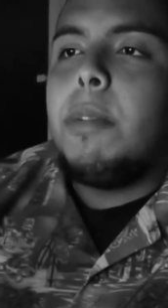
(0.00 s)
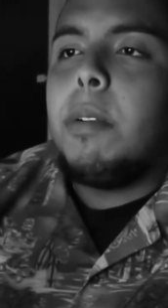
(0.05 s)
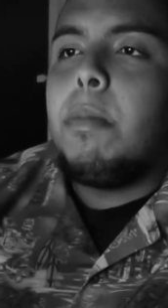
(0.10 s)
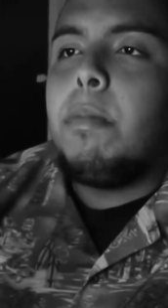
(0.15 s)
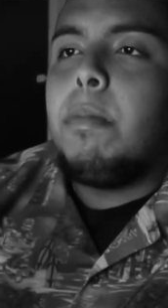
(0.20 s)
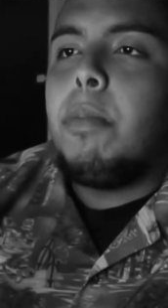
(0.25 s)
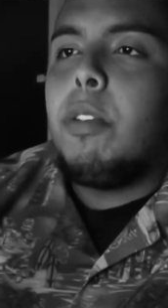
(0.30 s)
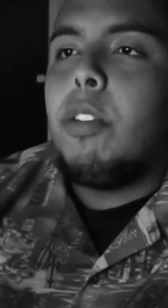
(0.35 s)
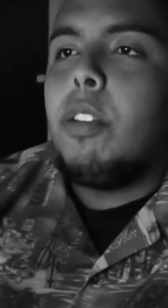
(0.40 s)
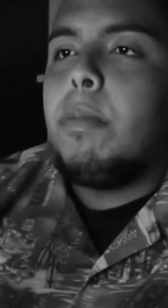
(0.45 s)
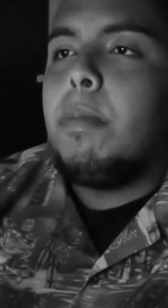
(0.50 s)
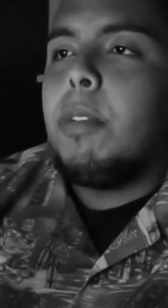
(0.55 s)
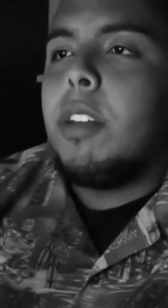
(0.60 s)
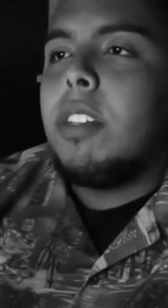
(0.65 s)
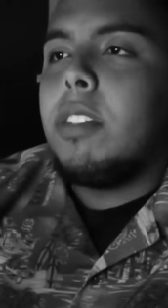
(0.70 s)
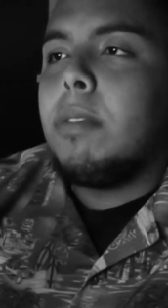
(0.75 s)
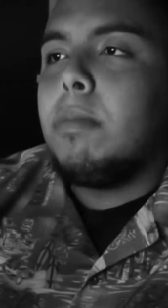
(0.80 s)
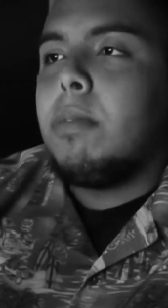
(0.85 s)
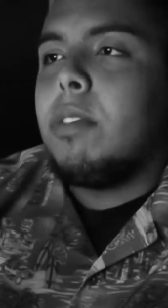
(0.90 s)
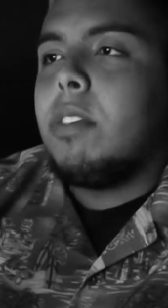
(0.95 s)
I'm going to pull
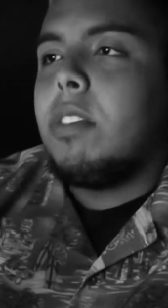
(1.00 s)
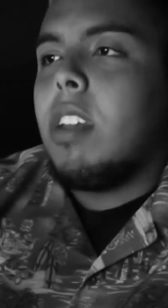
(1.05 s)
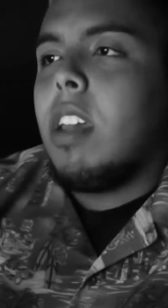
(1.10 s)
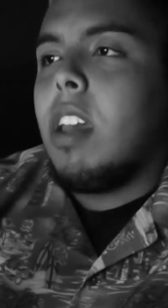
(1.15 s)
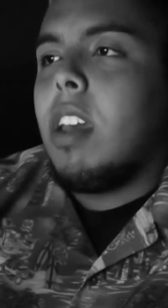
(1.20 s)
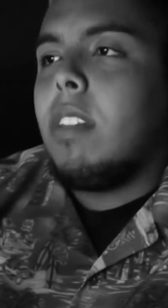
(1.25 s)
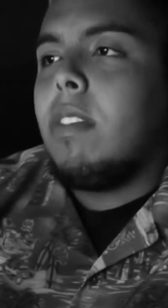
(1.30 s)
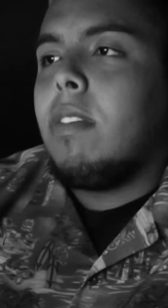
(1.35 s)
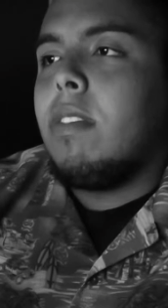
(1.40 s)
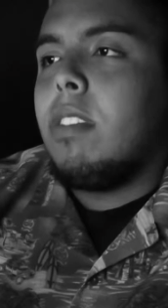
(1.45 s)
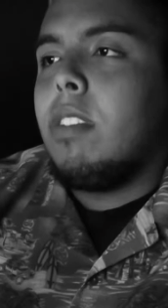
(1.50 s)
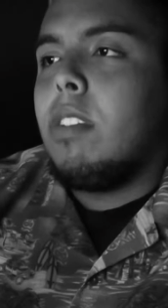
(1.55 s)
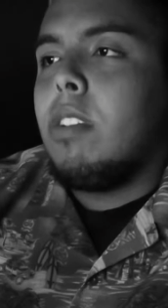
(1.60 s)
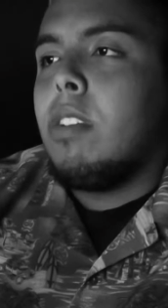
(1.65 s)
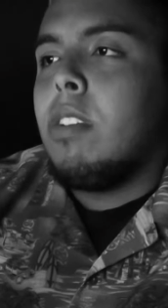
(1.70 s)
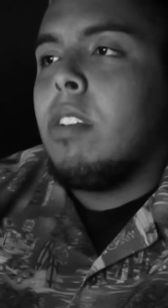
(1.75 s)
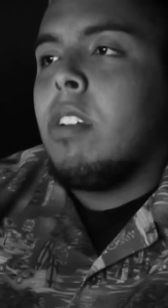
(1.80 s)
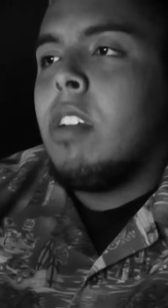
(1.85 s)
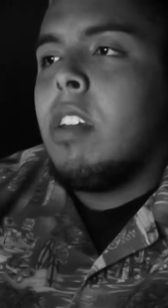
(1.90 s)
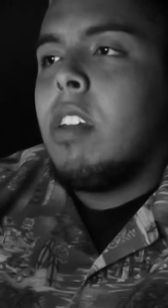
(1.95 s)
up some stats
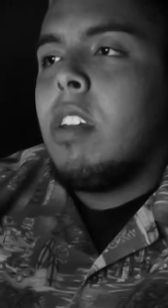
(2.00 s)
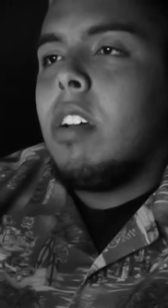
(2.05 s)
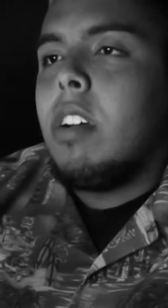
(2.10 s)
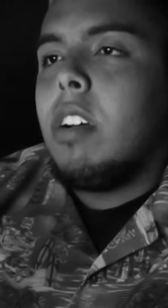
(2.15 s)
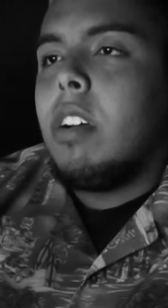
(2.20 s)
here